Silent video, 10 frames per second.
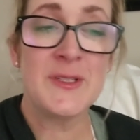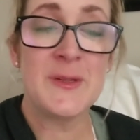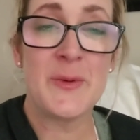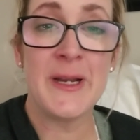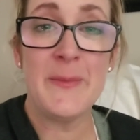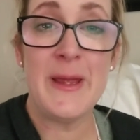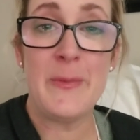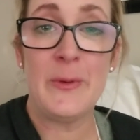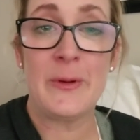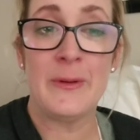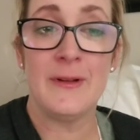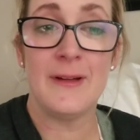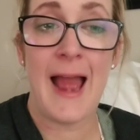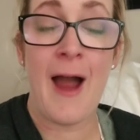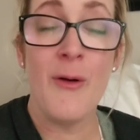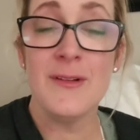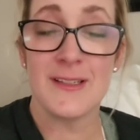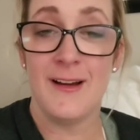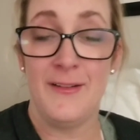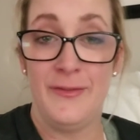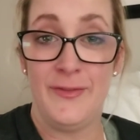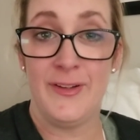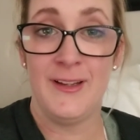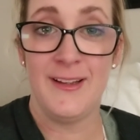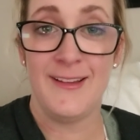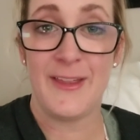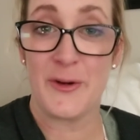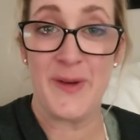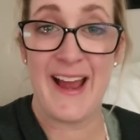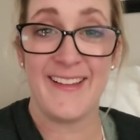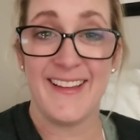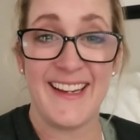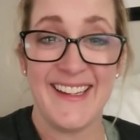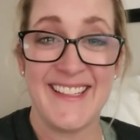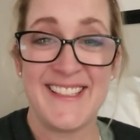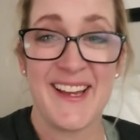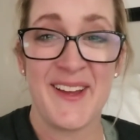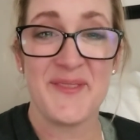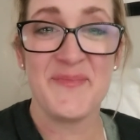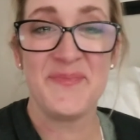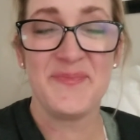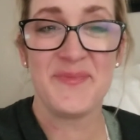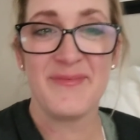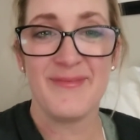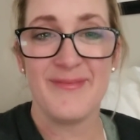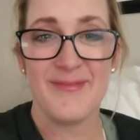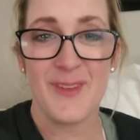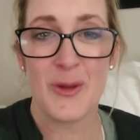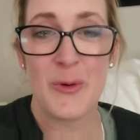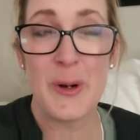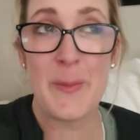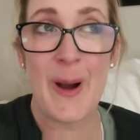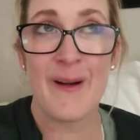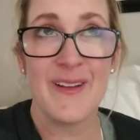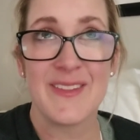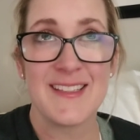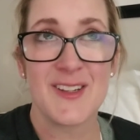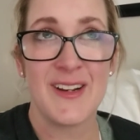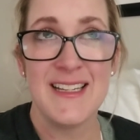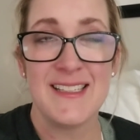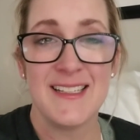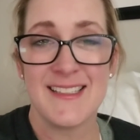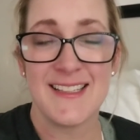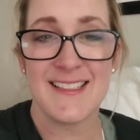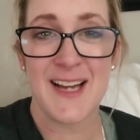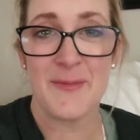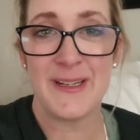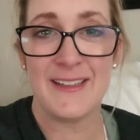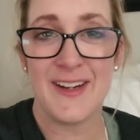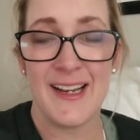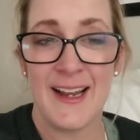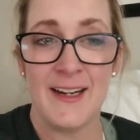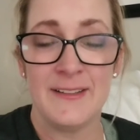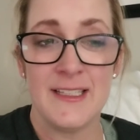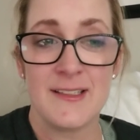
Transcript: bring people out of their realities, and we're a part of this craziness that's happening right now.